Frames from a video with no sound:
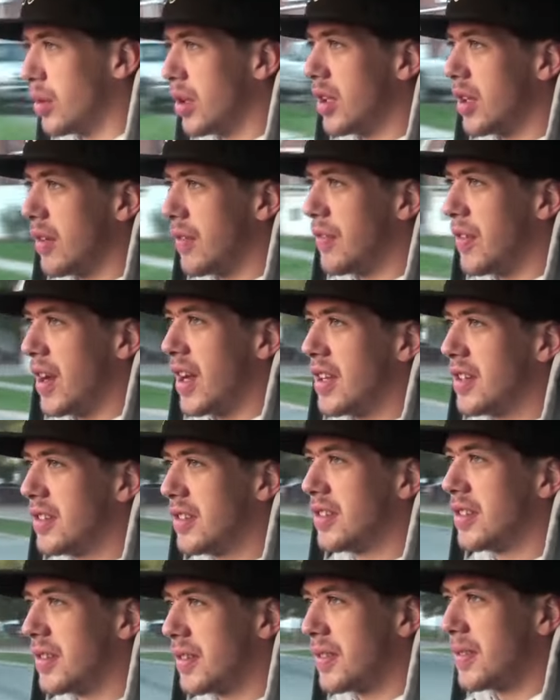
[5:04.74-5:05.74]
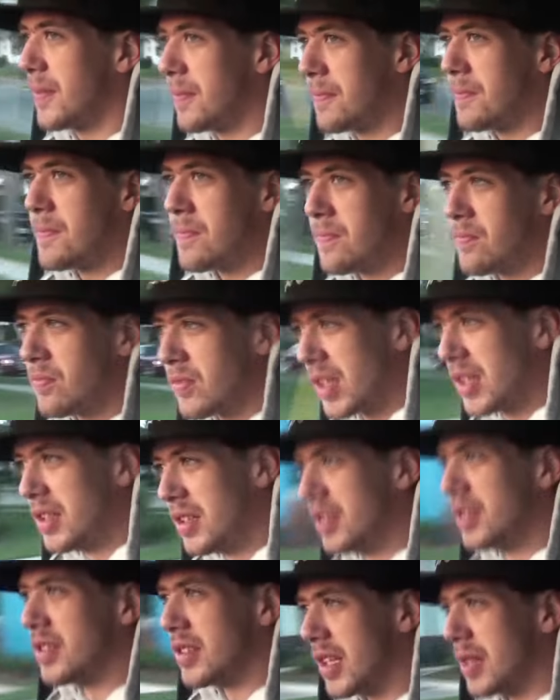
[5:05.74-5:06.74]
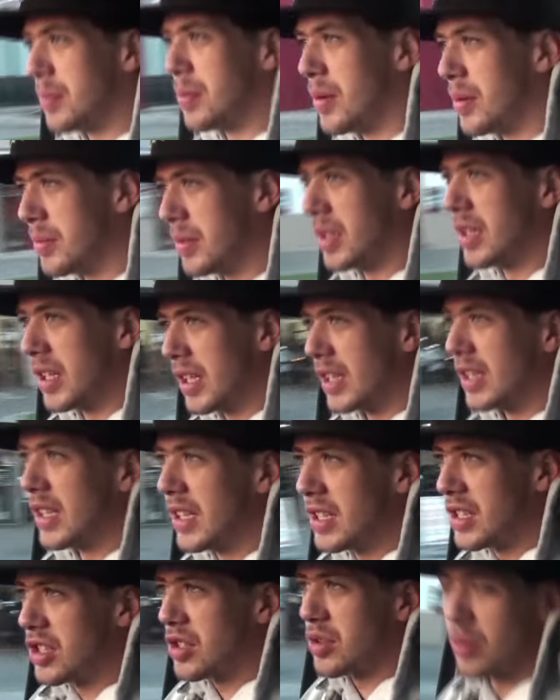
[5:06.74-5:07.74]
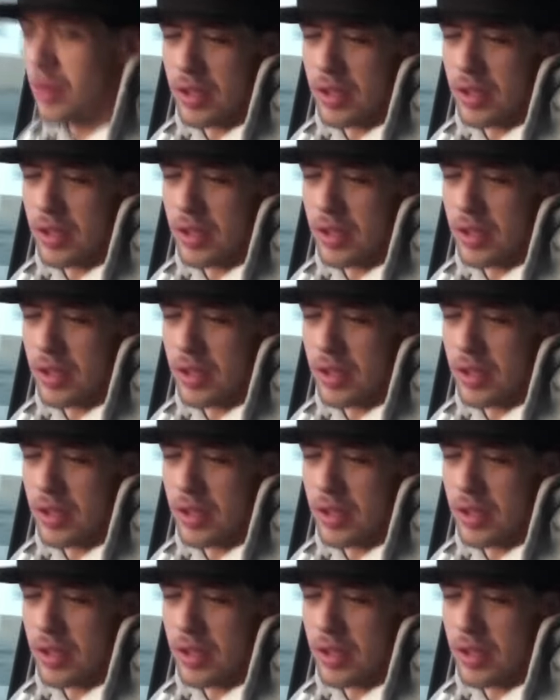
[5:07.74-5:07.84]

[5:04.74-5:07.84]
one of the fans they put me in a glitch